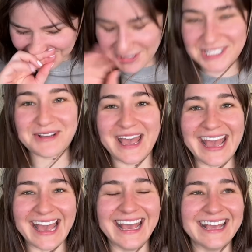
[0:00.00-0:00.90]
which is
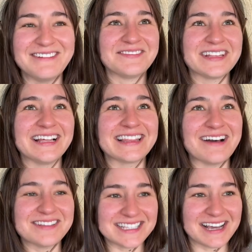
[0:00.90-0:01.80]
okay. But like that
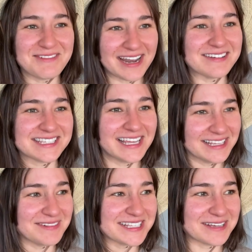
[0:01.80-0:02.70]
was like what I was telling
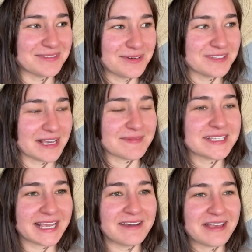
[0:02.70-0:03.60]
myself the whole time. It's
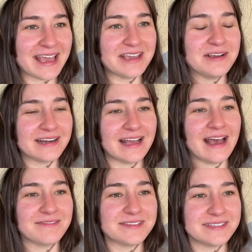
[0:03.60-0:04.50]
like, okay, you're gonna
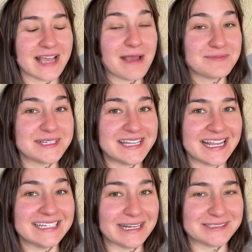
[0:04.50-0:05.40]
have time to
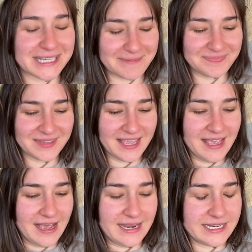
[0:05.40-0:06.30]
knit, downtime,
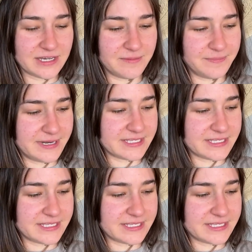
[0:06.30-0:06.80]
and I don't, but it's all